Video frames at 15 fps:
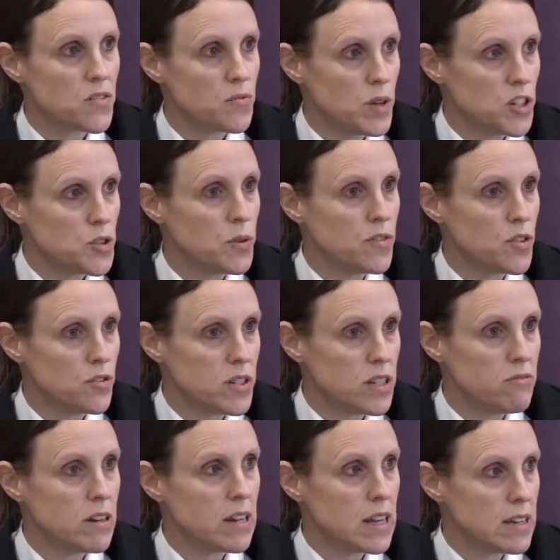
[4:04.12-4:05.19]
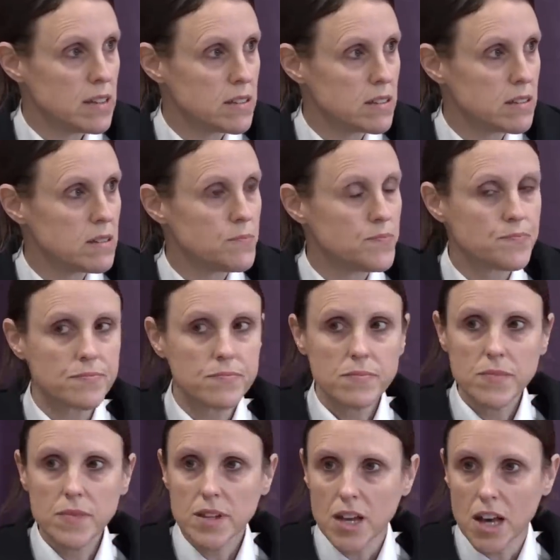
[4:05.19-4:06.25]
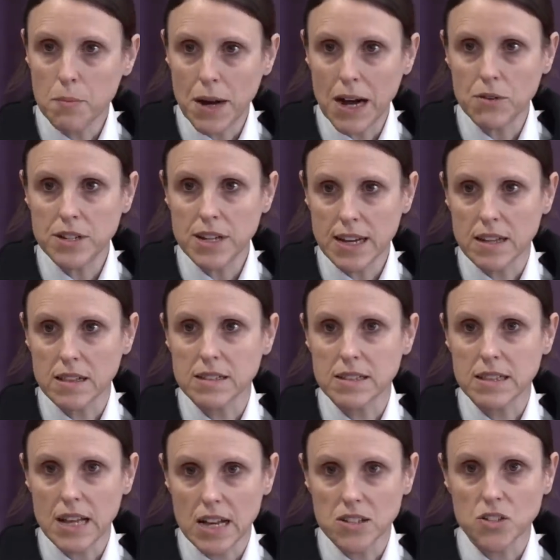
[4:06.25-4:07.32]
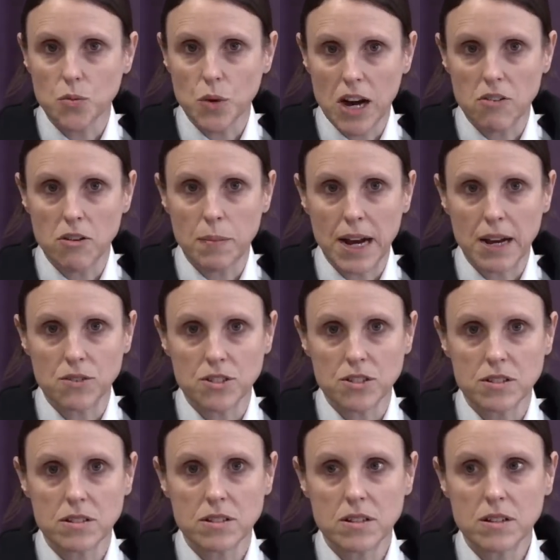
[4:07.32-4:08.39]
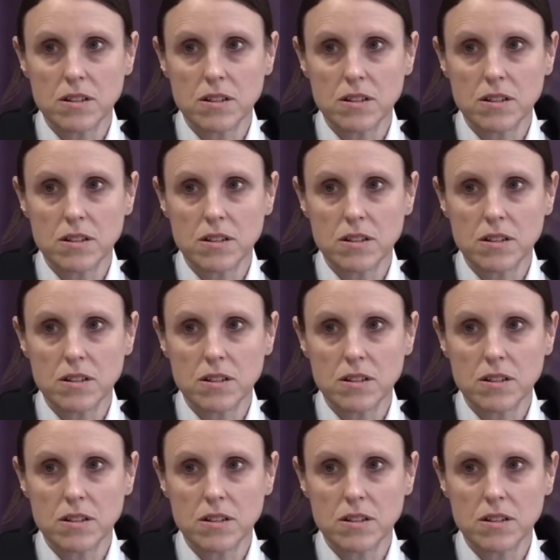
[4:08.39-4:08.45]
of which we've already released, about Nicola's last whereabouts